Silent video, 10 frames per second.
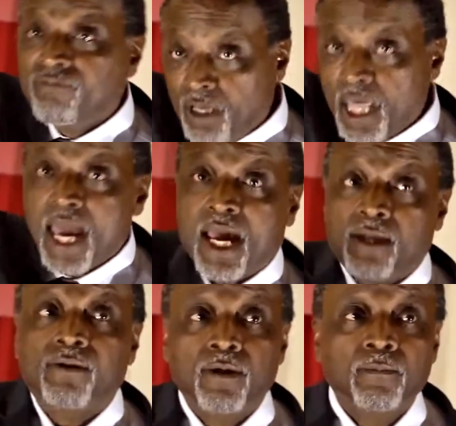of the
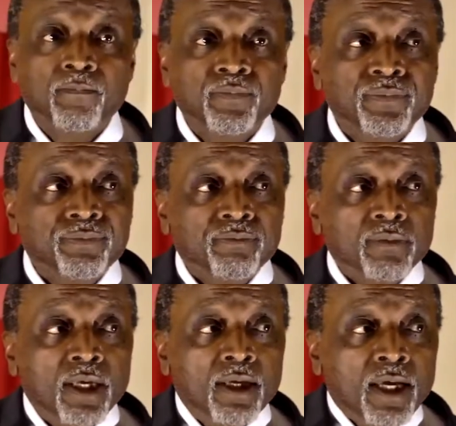land.
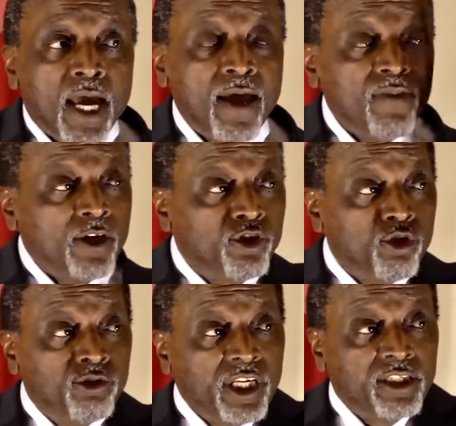And the
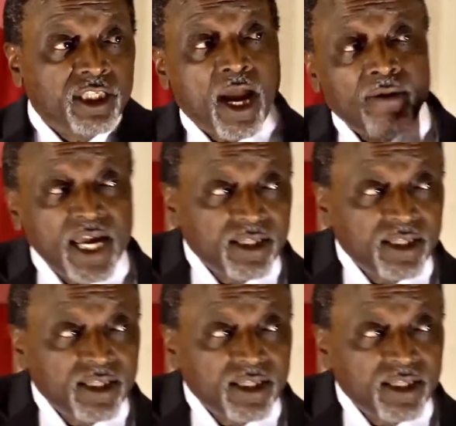judiciary